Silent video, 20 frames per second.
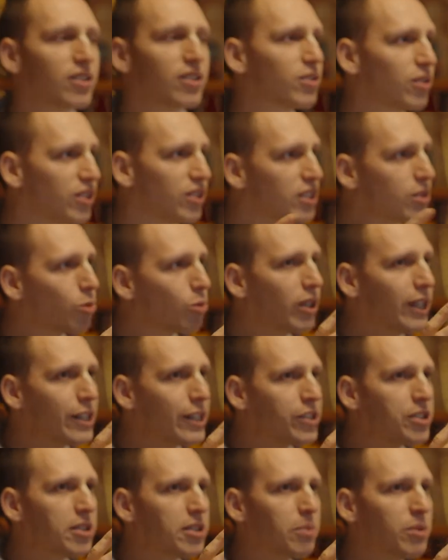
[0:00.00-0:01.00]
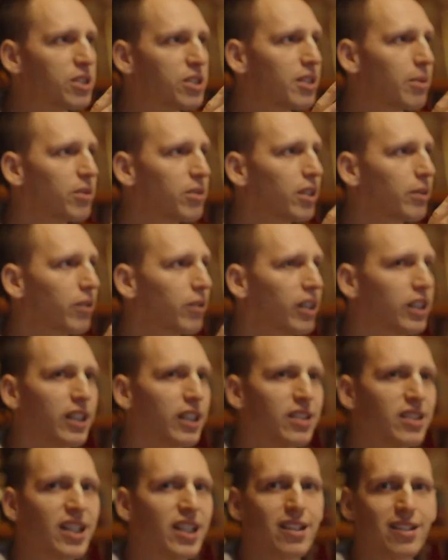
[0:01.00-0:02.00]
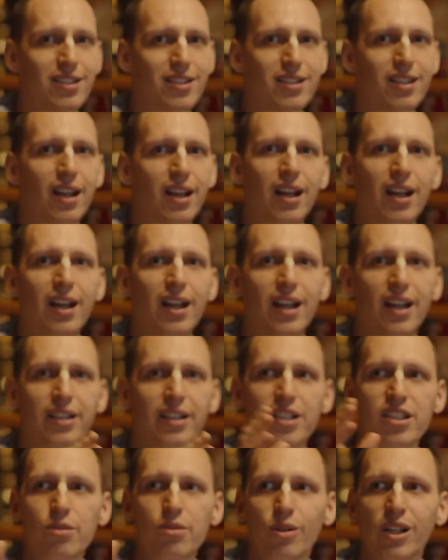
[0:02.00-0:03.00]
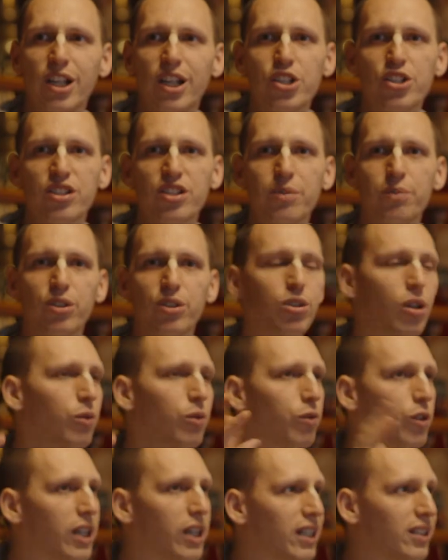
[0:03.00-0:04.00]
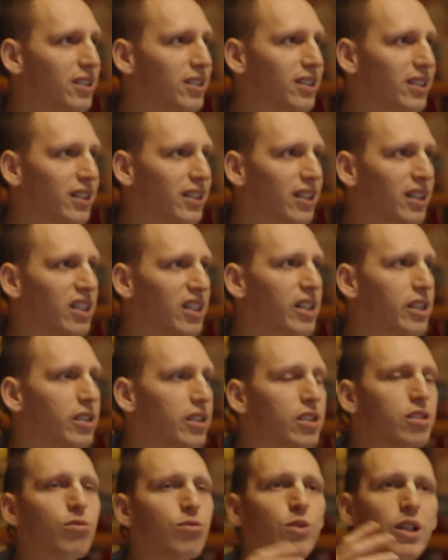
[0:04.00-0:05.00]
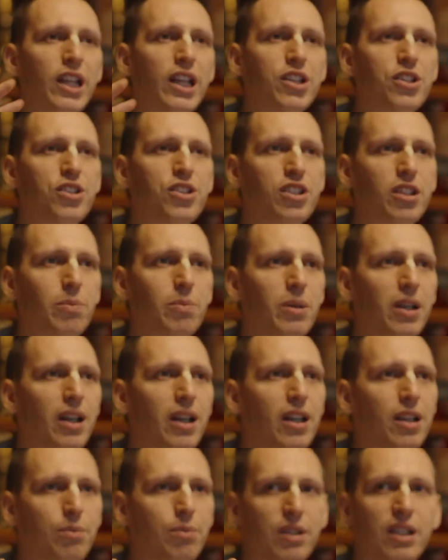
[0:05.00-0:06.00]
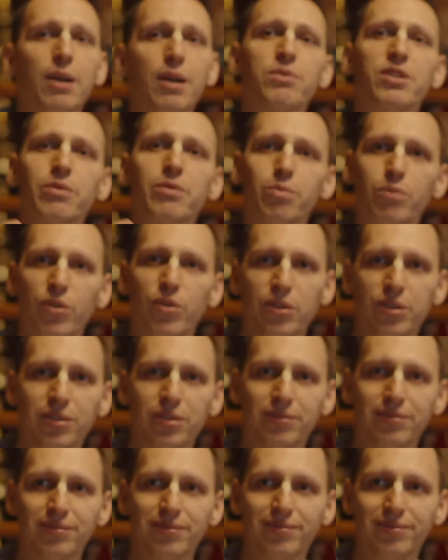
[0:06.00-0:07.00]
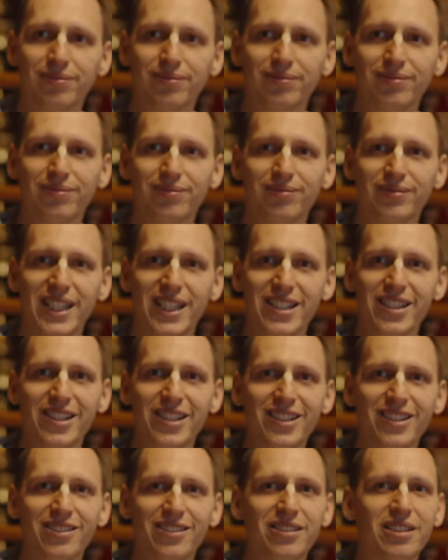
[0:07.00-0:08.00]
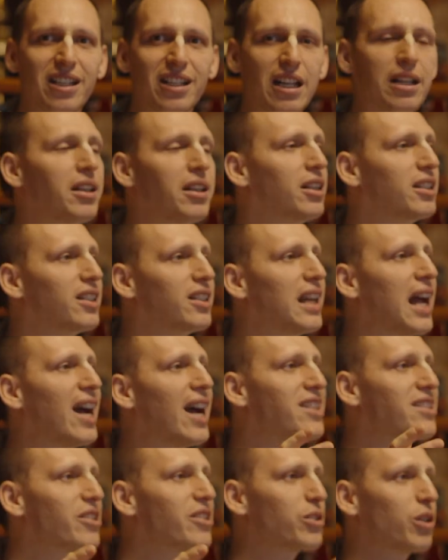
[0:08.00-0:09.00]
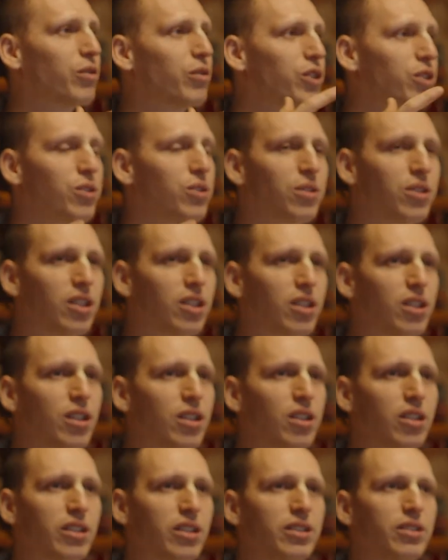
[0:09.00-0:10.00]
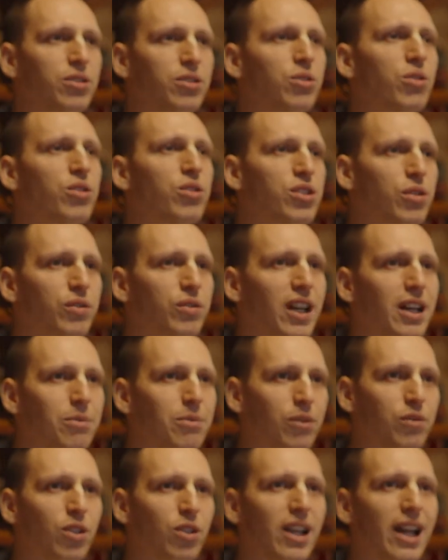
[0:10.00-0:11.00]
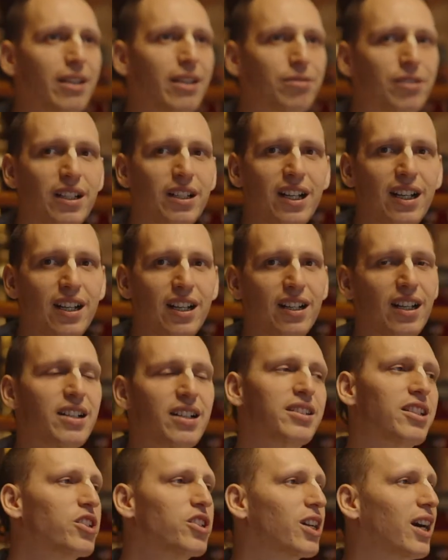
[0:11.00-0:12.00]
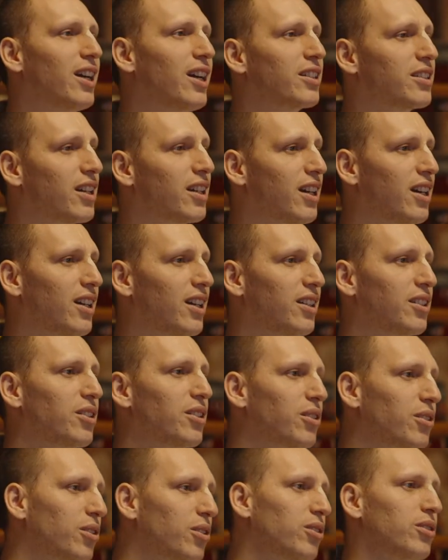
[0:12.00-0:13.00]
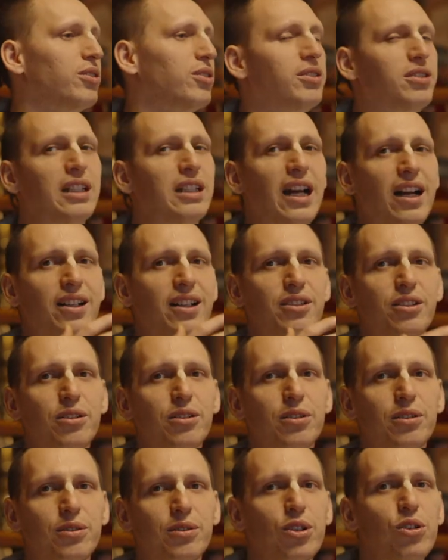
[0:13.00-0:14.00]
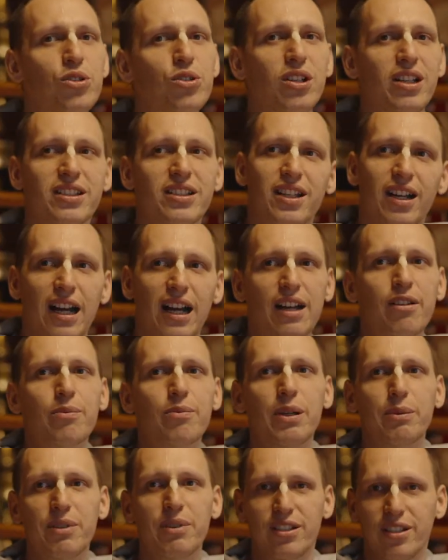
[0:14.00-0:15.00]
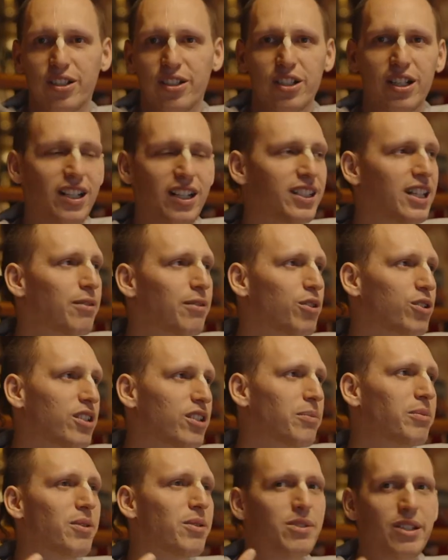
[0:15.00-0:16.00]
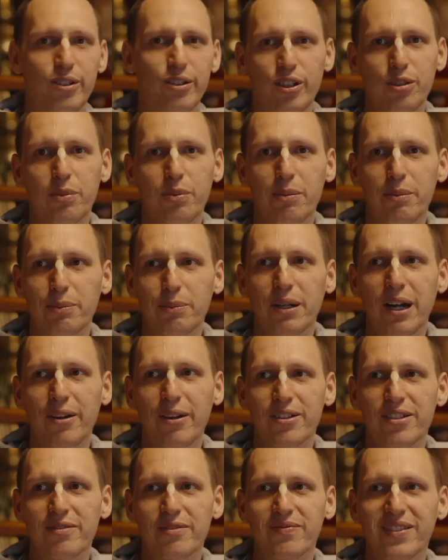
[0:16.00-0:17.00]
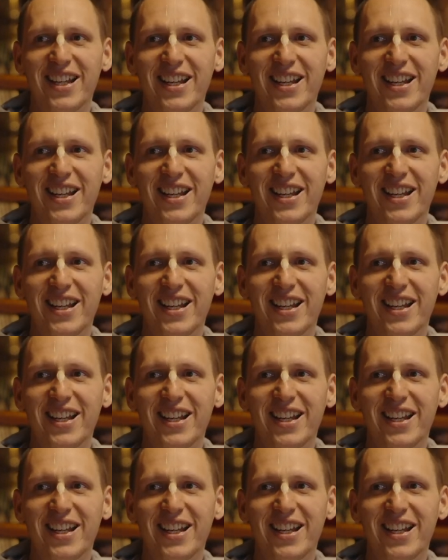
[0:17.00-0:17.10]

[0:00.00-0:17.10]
So this relationship is something very intense. And this relationship you don't forget. This relationship becomes even more, isn't it? It enhances over due course of time of your life. As a child, I remember as a child, I was sometimes annoyed by my parents.